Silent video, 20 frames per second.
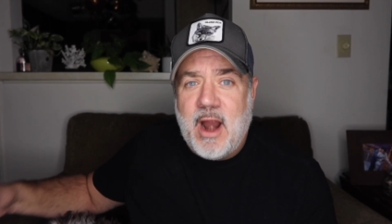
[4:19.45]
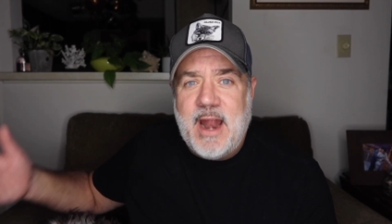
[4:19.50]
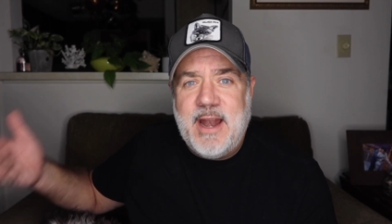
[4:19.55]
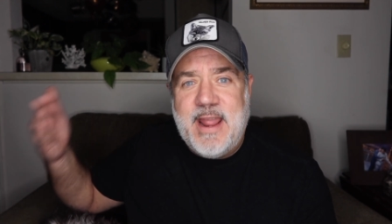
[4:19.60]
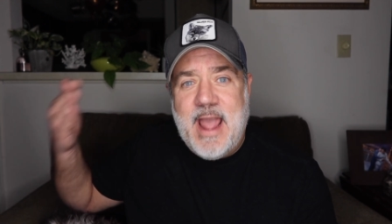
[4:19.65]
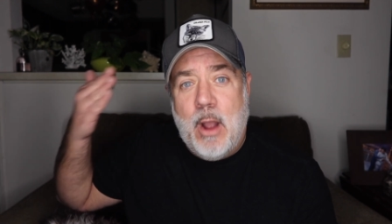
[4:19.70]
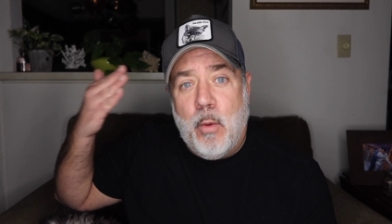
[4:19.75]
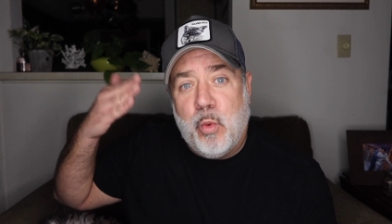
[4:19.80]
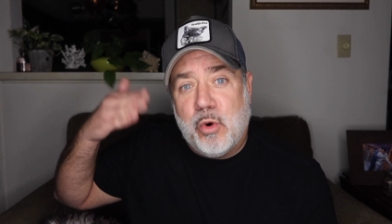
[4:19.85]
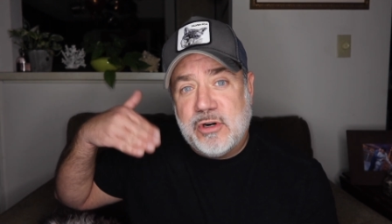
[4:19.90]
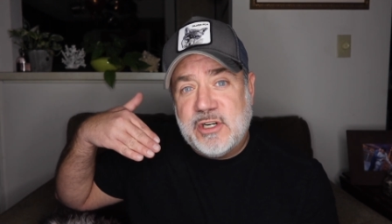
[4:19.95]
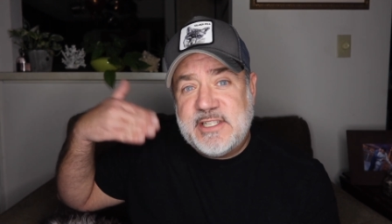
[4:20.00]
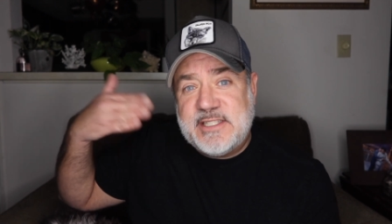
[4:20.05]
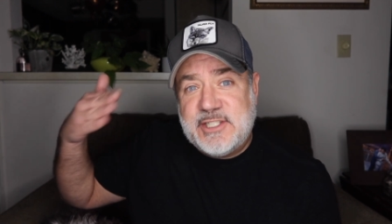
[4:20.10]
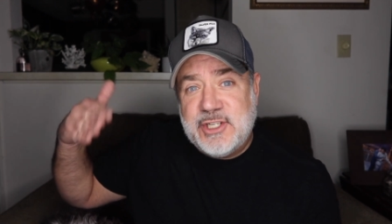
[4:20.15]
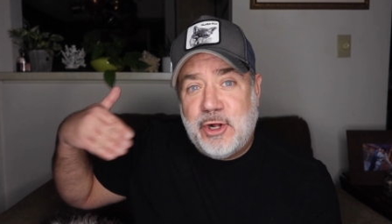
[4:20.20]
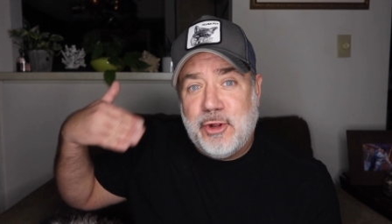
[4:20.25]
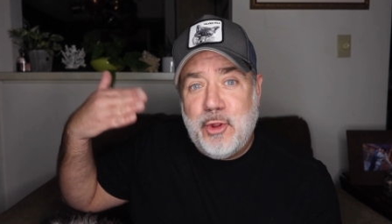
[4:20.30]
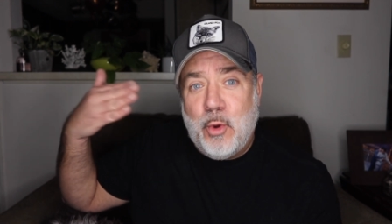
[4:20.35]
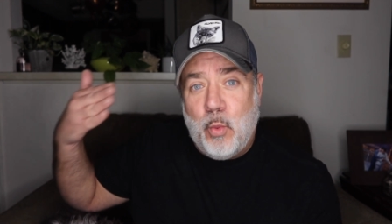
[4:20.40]
and yet we're
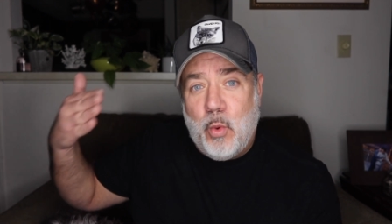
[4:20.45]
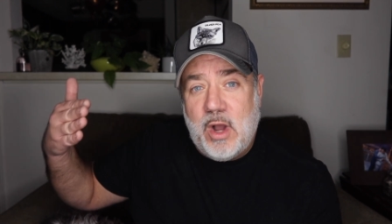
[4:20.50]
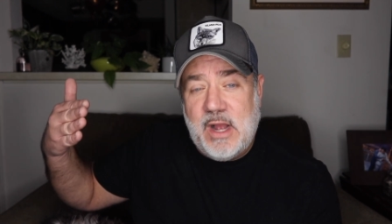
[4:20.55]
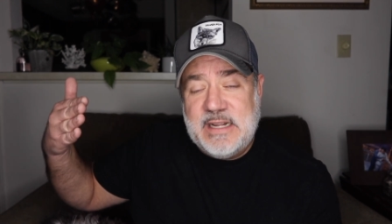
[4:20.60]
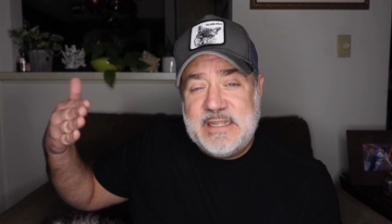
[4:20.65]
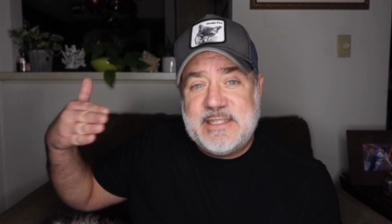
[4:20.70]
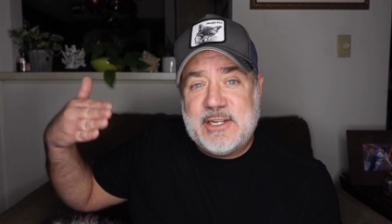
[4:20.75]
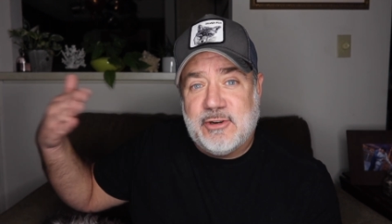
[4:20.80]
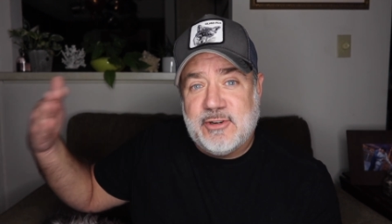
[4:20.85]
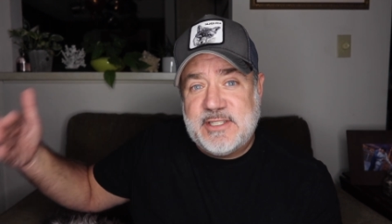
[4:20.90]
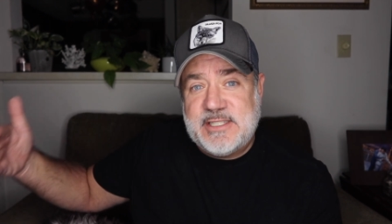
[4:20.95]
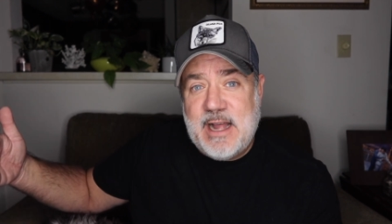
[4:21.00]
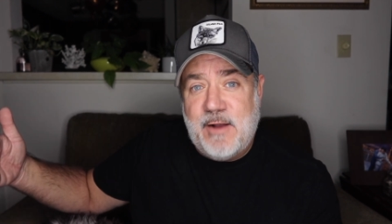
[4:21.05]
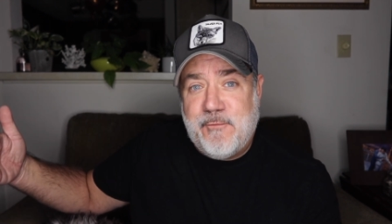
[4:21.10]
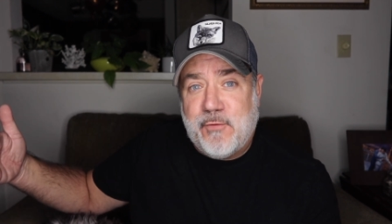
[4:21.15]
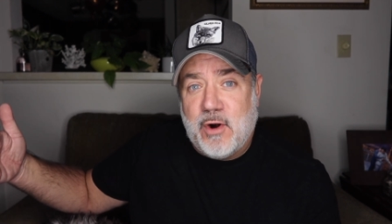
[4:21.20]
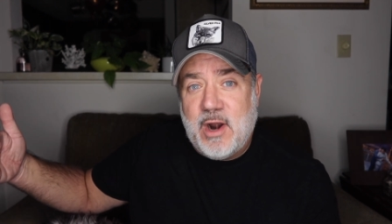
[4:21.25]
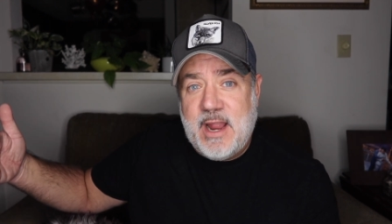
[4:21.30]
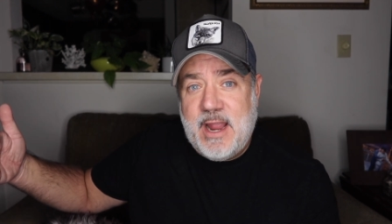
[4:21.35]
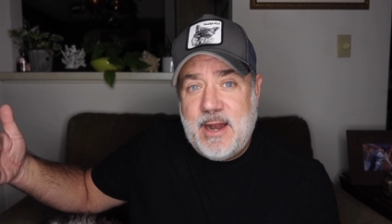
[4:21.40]
still the ones that are
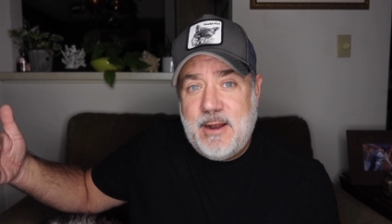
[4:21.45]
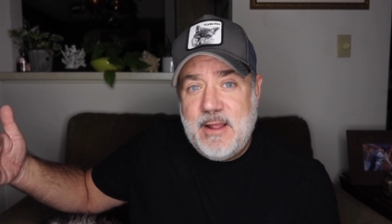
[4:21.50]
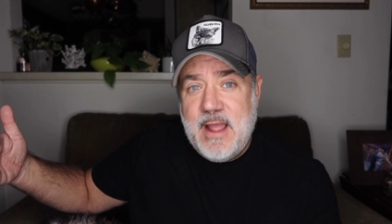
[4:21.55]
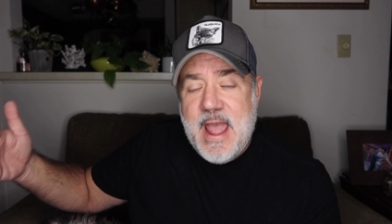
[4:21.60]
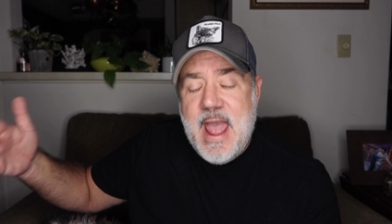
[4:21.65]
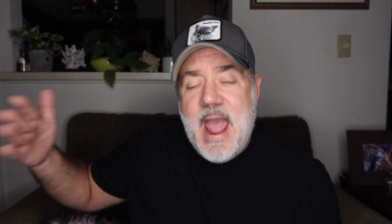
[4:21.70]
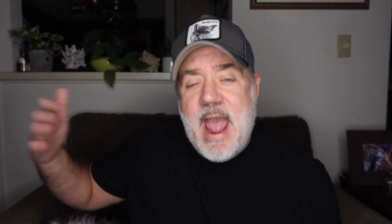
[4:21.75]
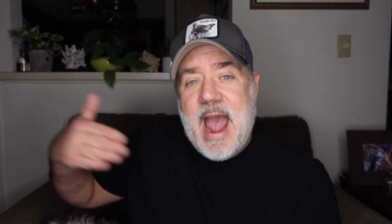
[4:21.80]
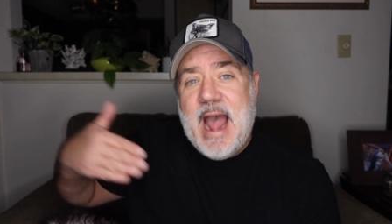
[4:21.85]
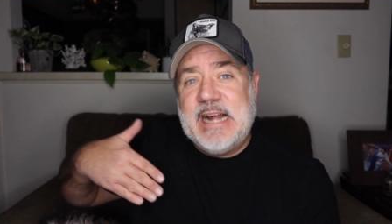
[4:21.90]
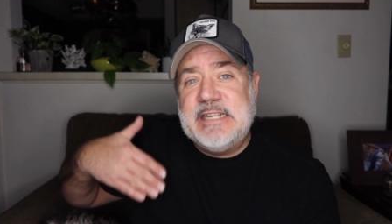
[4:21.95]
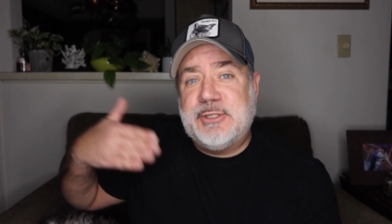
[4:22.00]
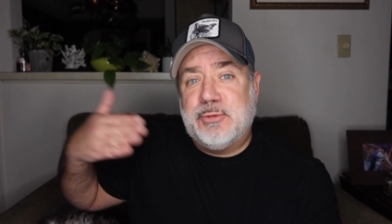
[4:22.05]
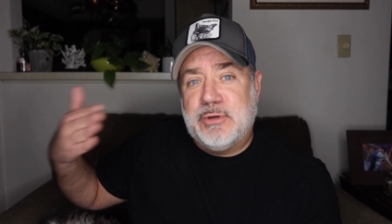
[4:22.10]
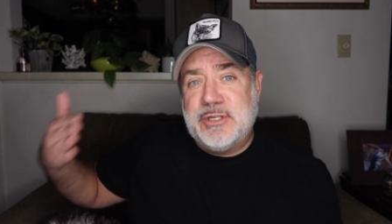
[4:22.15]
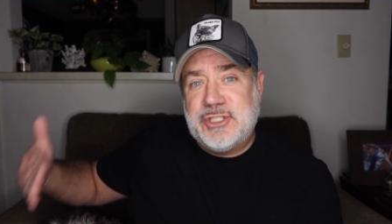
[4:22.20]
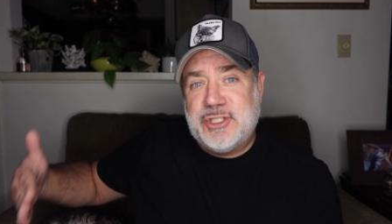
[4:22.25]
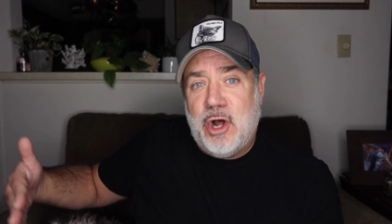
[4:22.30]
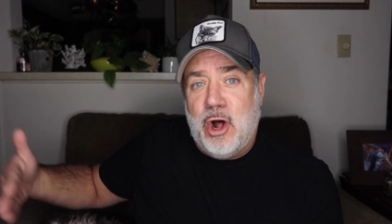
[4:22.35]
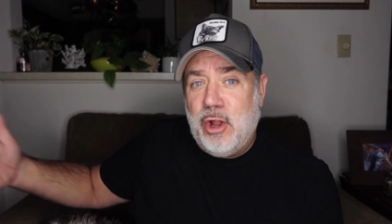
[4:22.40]
suffering as a
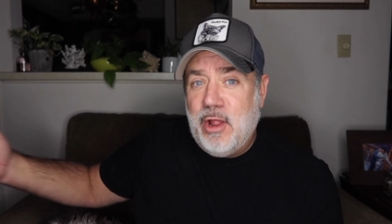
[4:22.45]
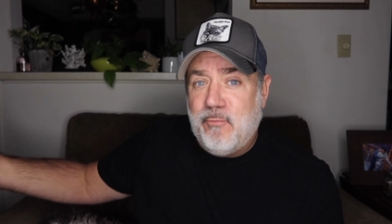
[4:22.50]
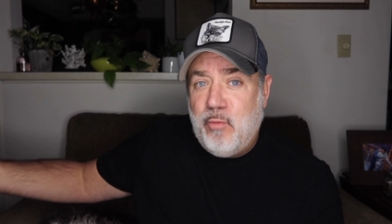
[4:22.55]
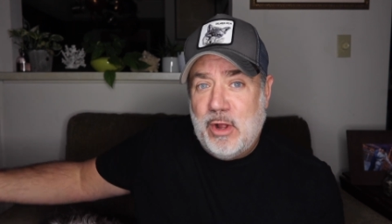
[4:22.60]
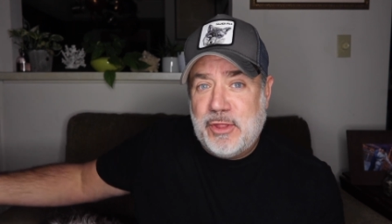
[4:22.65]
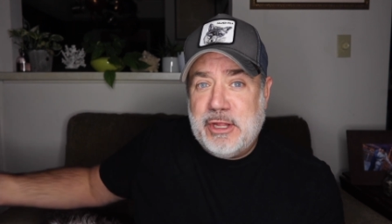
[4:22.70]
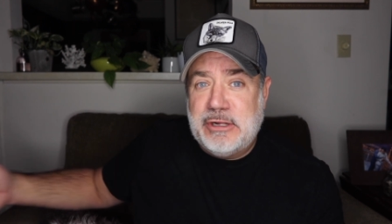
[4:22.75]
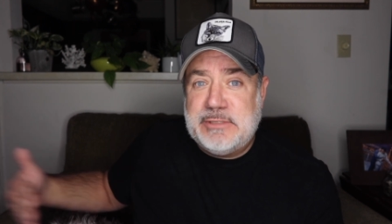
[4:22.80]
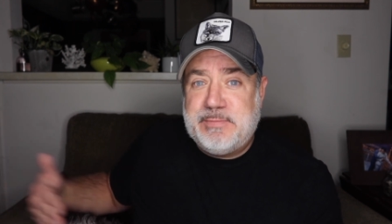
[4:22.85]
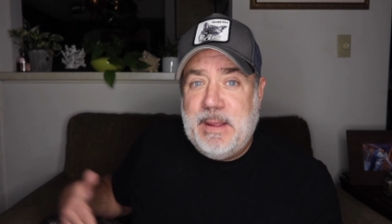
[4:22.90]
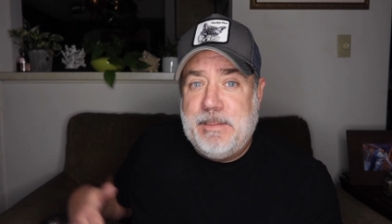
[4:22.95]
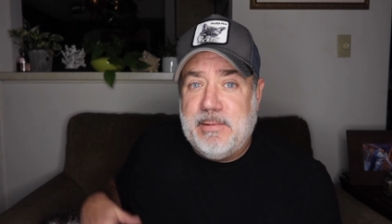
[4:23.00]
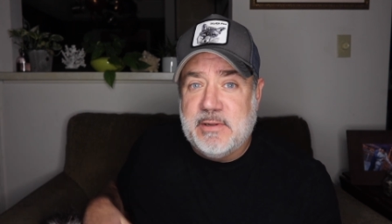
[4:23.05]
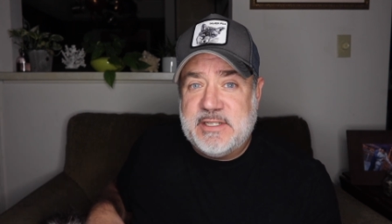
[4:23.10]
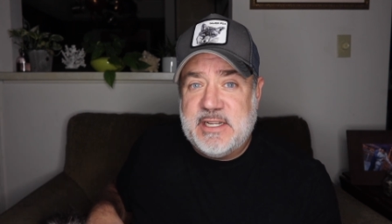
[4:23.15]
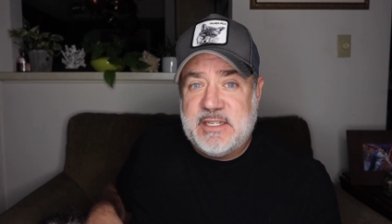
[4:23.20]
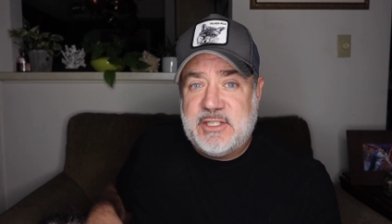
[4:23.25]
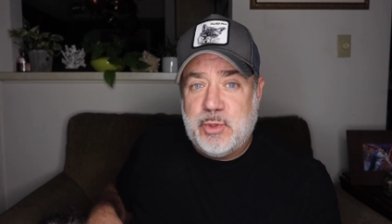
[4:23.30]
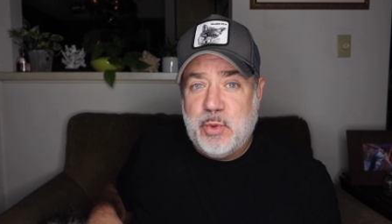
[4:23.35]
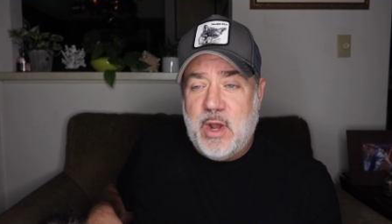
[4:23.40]
result of what those people
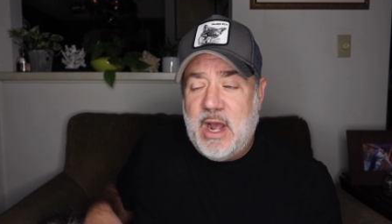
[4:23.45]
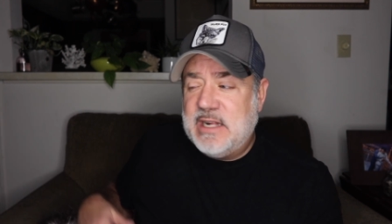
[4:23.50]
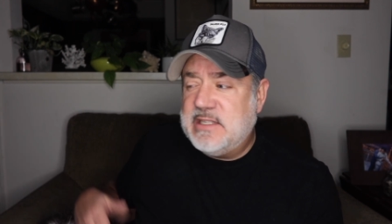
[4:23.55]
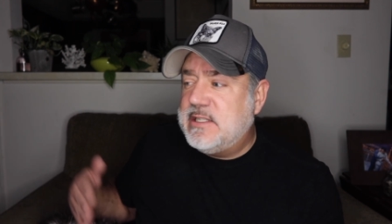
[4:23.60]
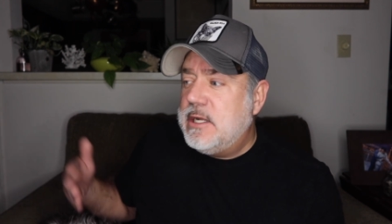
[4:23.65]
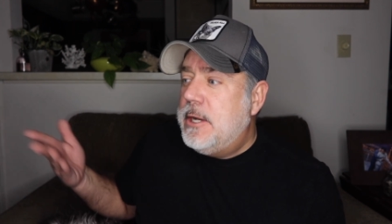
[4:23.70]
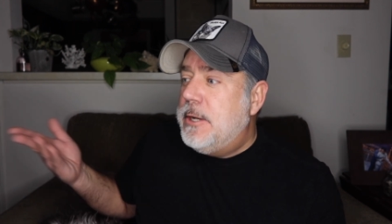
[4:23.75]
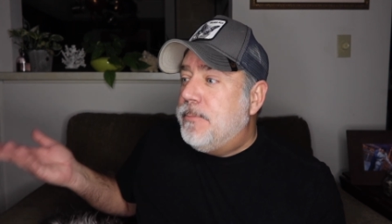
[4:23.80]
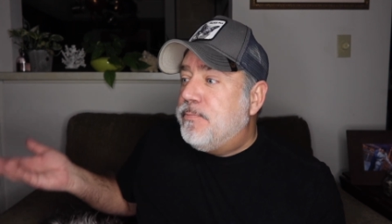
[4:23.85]
did to us